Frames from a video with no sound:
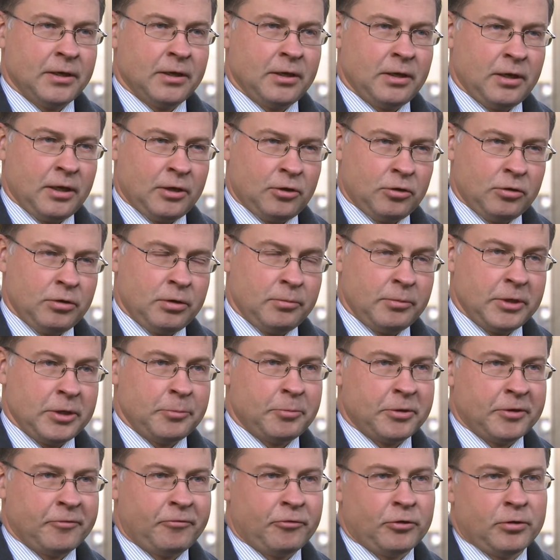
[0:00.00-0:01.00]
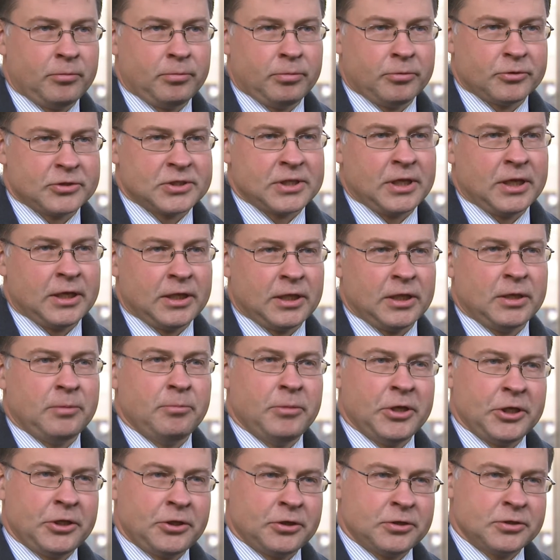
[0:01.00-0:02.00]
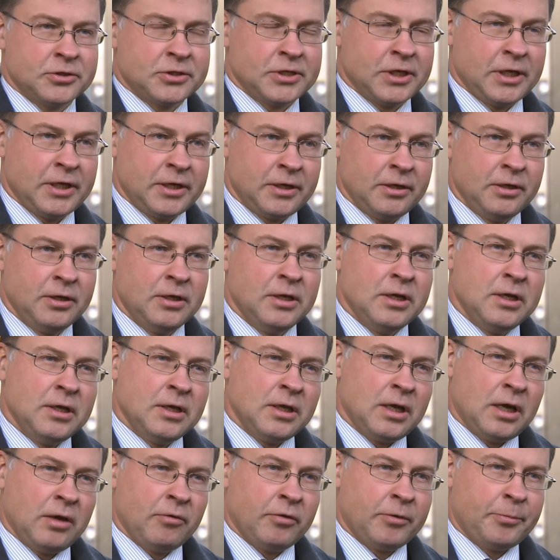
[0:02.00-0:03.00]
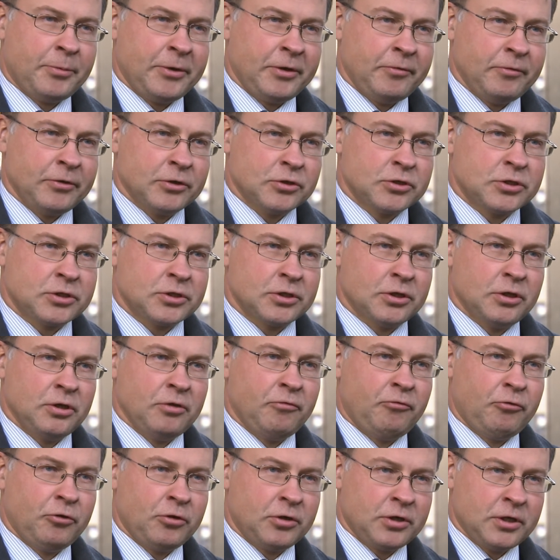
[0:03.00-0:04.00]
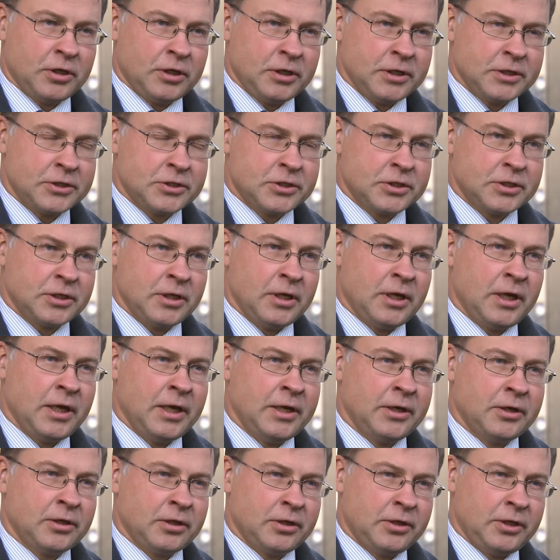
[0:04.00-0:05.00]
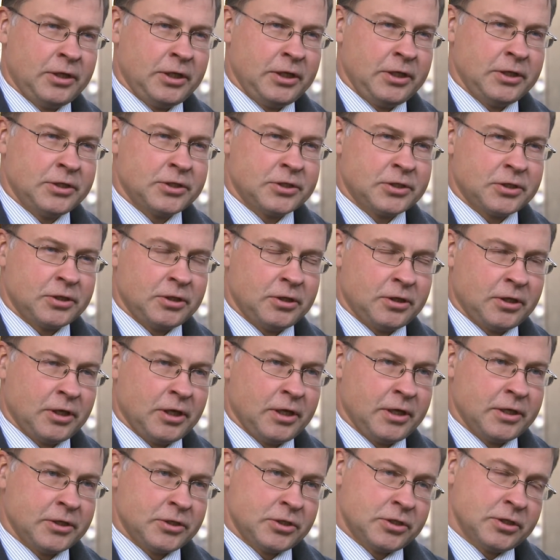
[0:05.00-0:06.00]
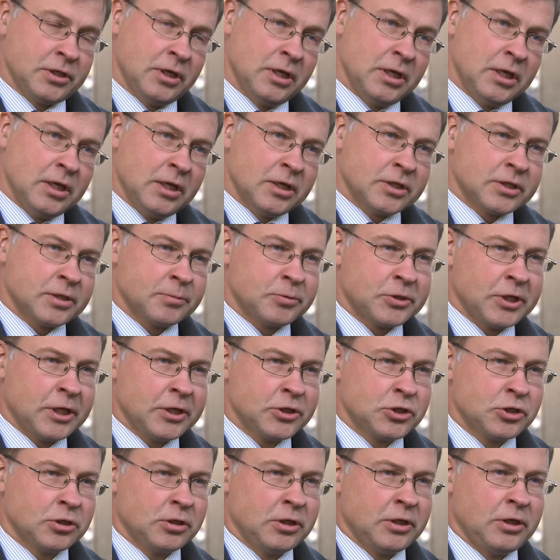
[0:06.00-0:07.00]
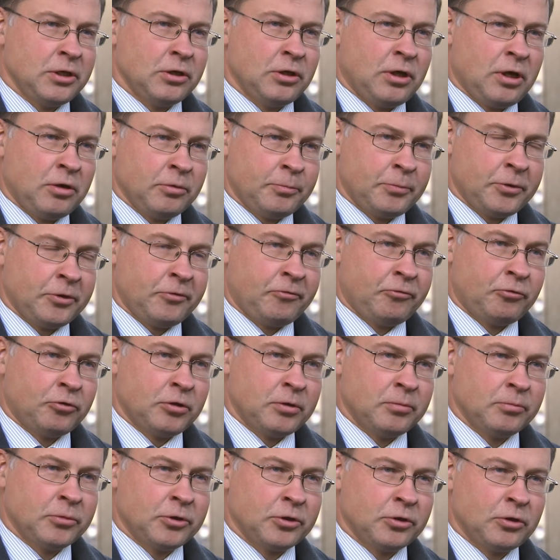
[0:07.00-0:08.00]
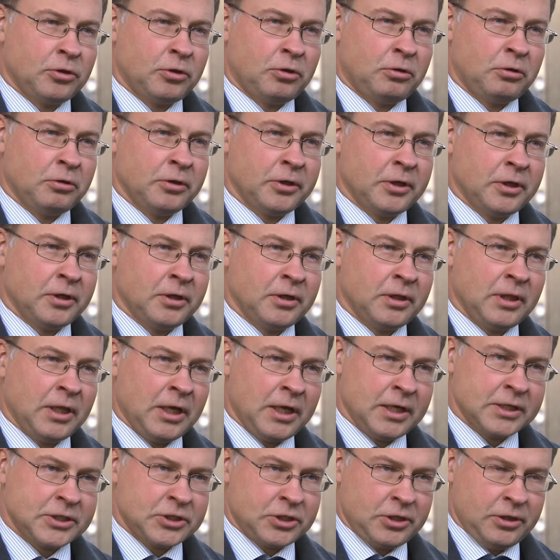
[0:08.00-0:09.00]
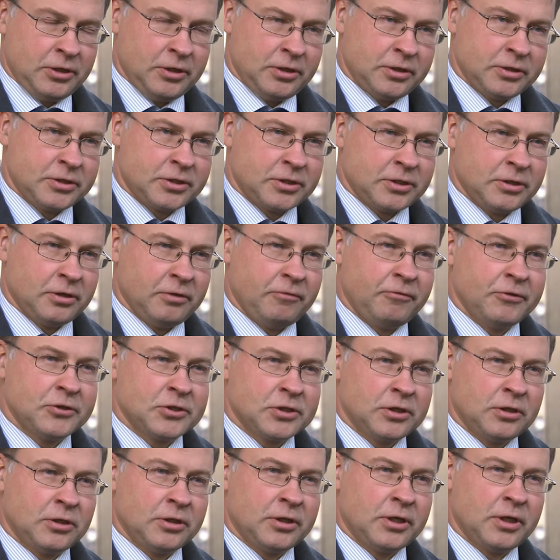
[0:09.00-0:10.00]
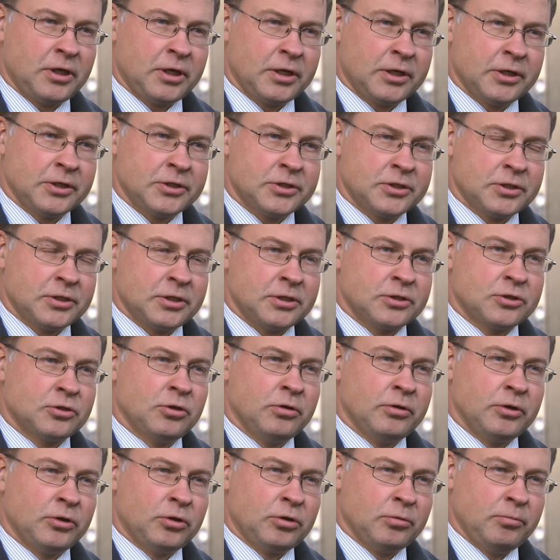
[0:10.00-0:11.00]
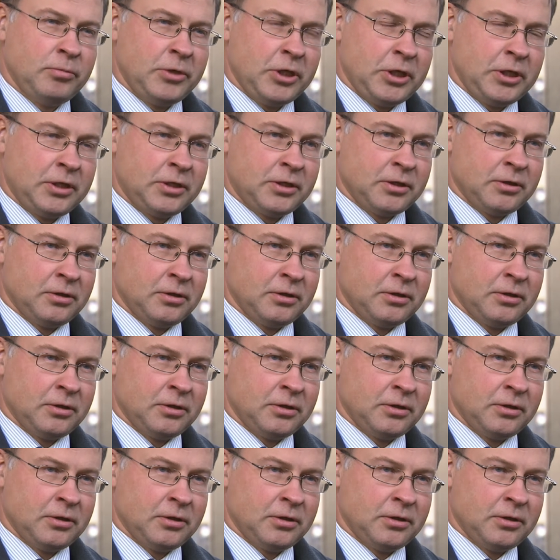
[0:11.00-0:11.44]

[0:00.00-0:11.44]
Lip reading: economy performed slightly better than our previous forecasts, and Greece has substantially outperformed on last year's fiscal targets, is going to meet